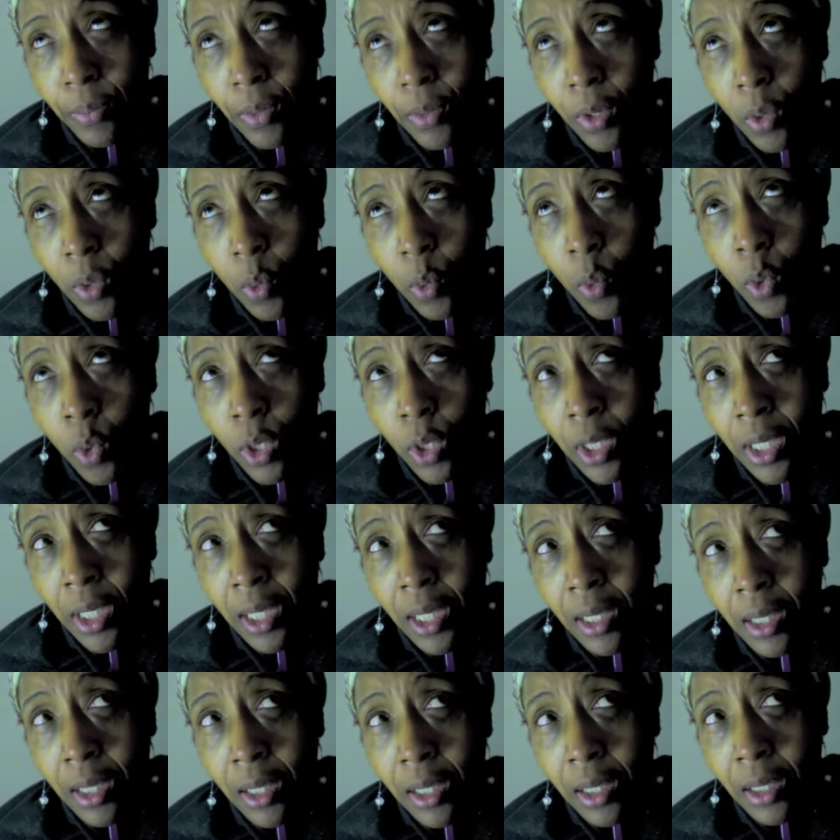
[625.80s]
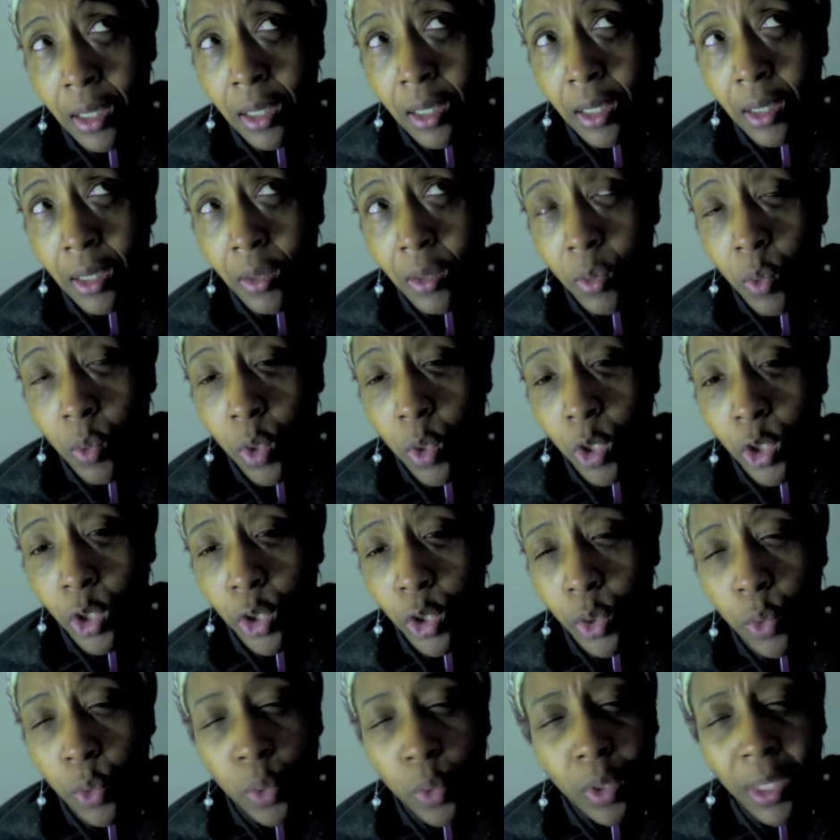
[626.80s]
Water wash
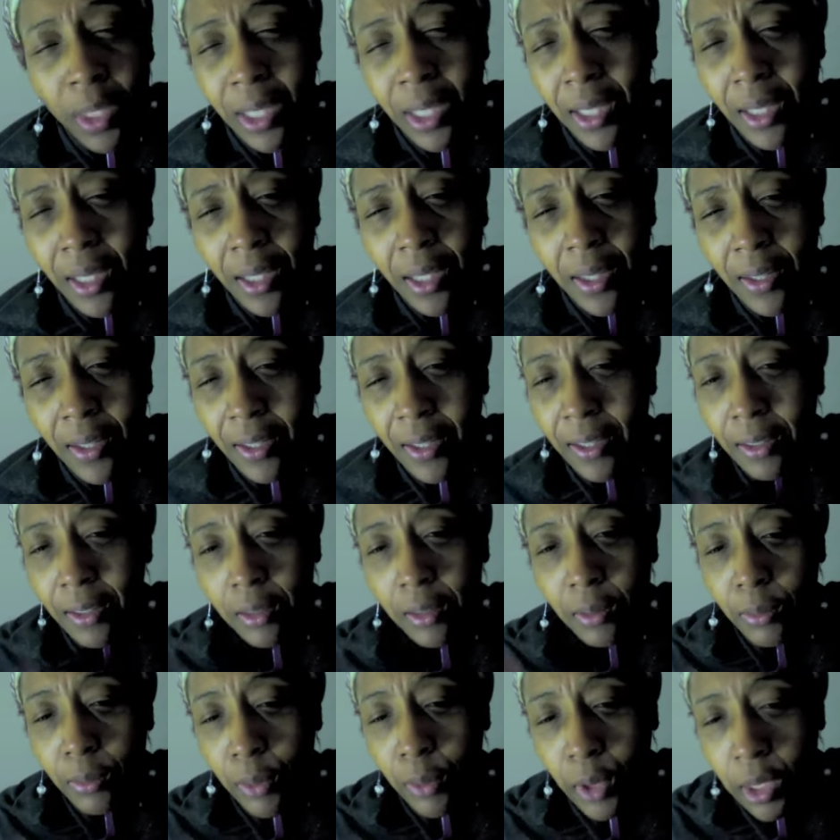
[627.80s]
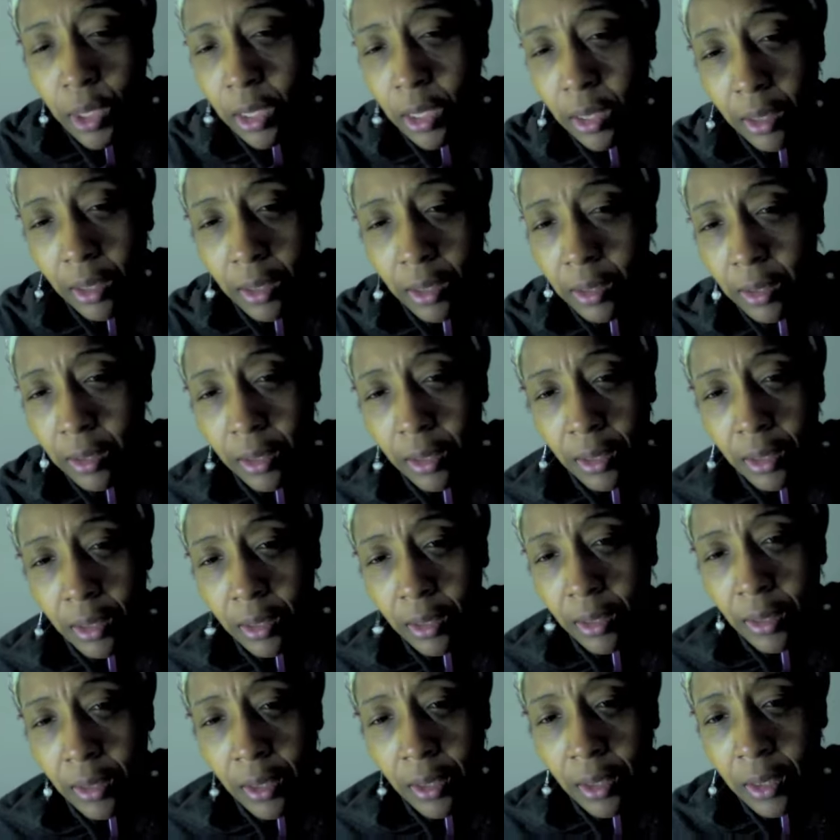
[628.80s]
only. I'll put her
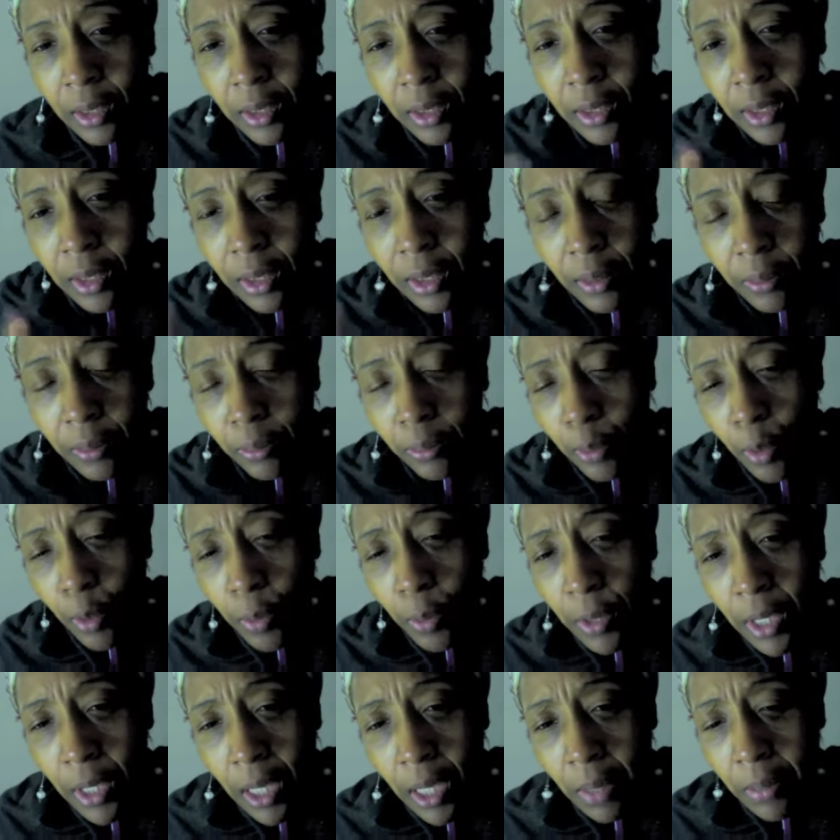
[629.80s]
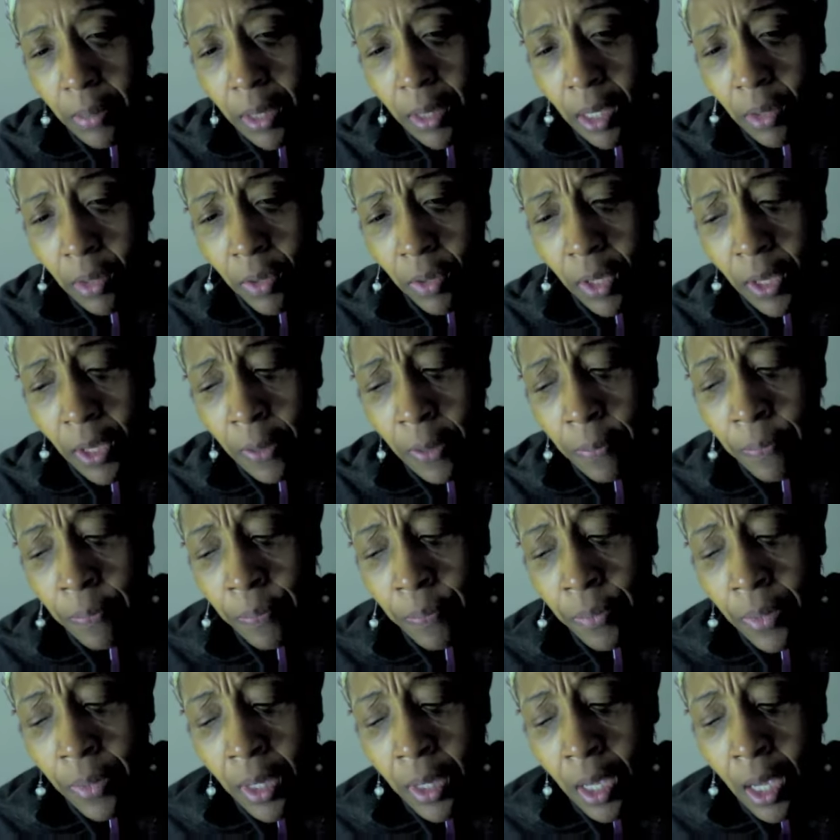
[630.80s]
a proper name down there.
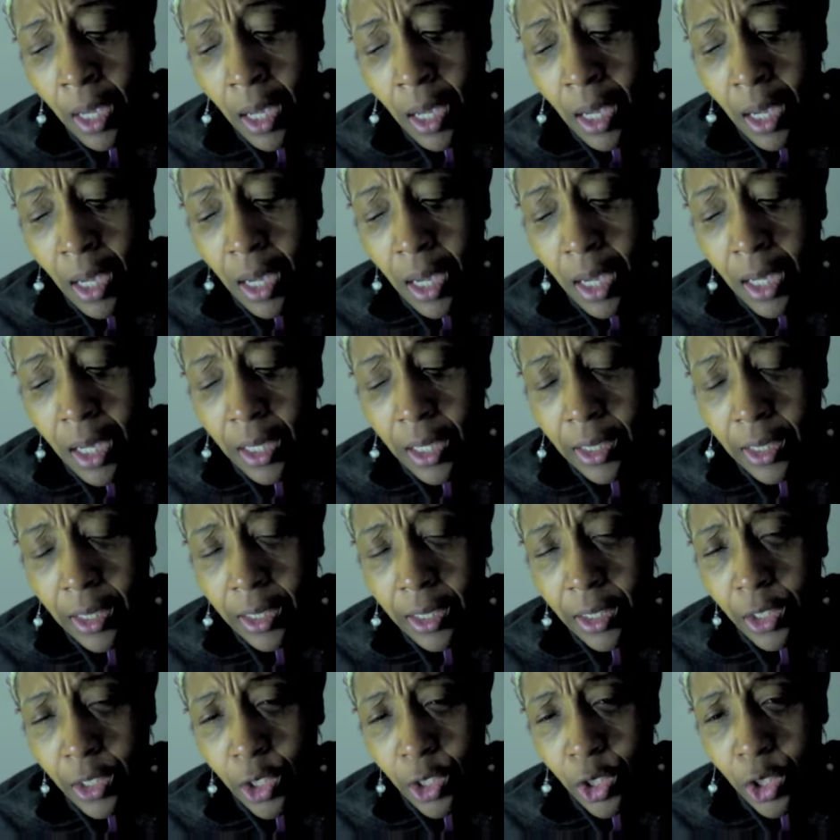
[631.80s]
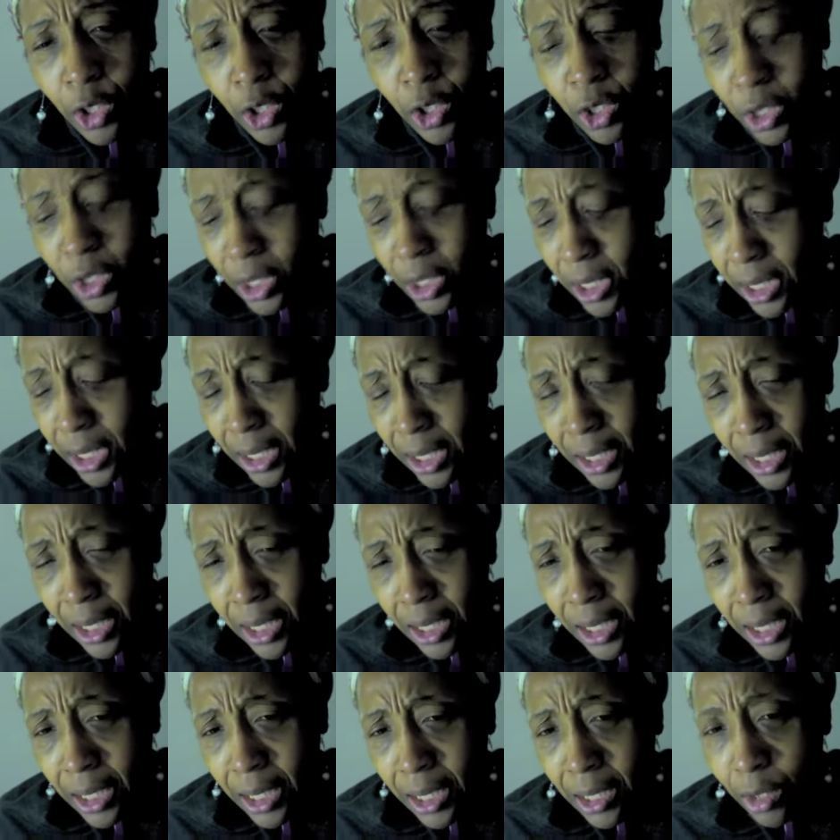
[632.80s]

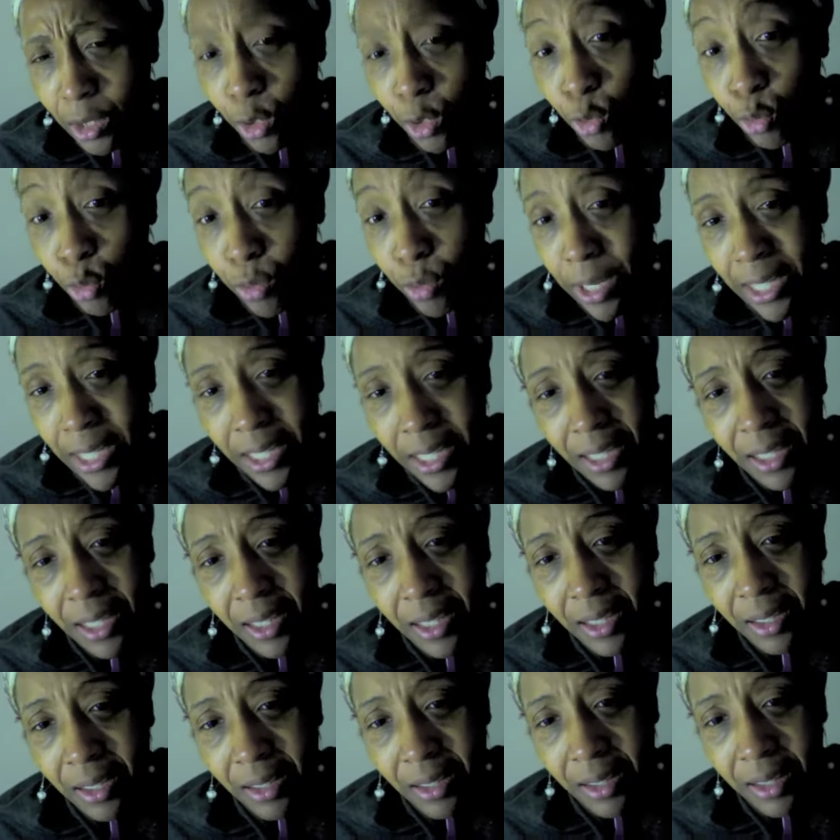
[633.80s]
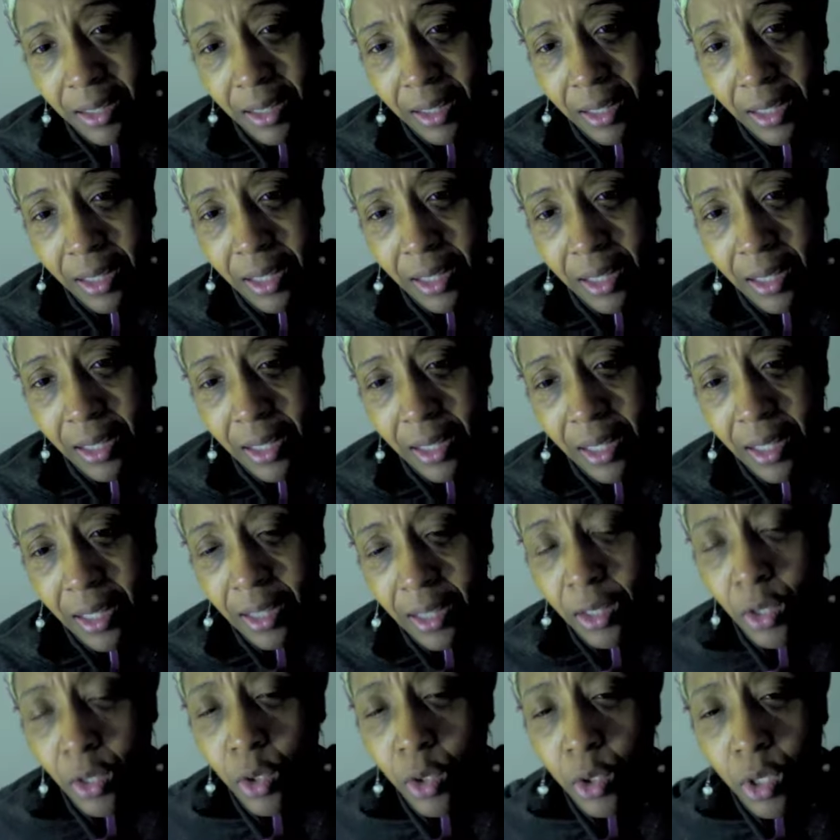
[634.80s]
She grated hers, and
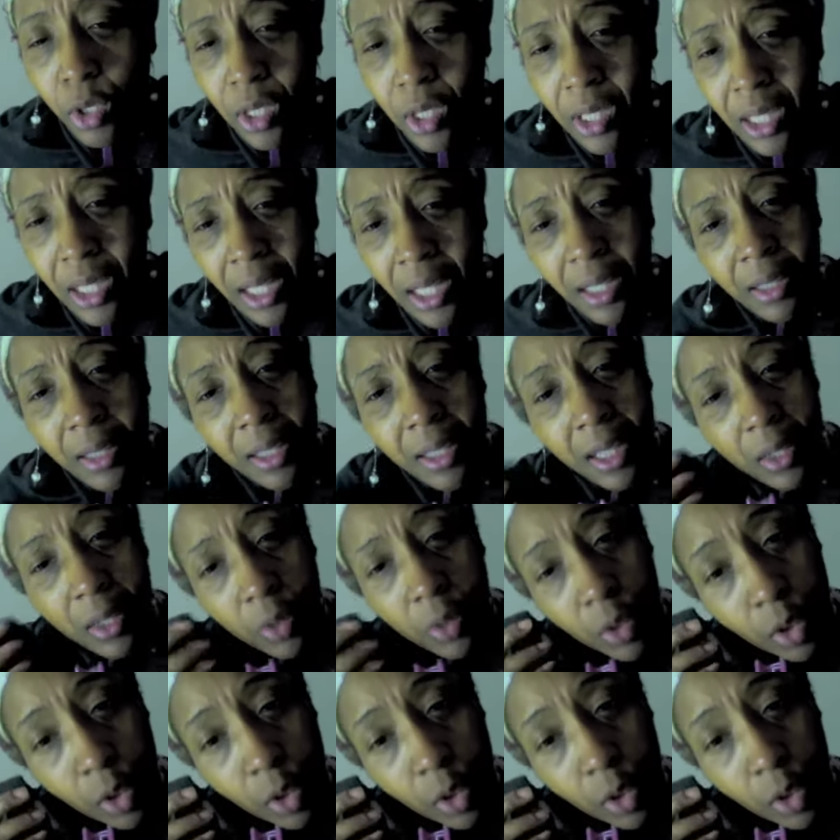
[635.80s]
you could tell that there was a